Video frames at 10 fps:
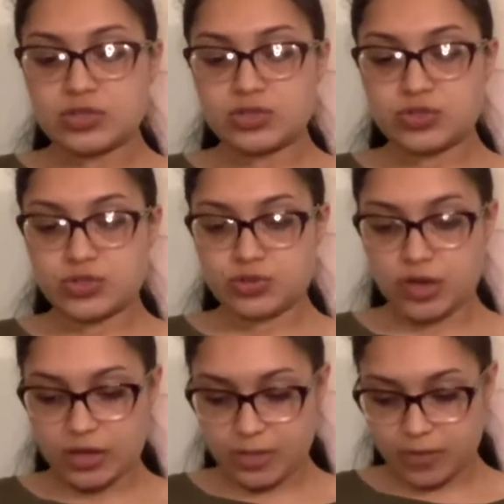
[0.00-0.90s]

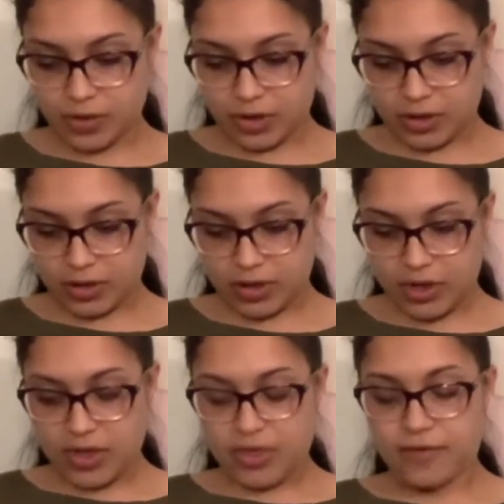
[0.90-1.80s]
Tarana Burke,
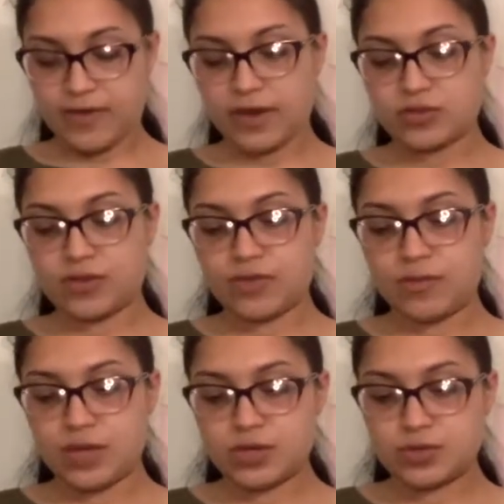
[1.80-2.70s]
the founder of the
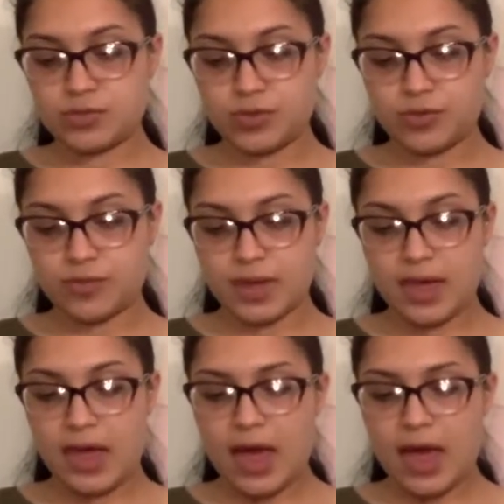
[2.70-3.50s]
Me Too movement,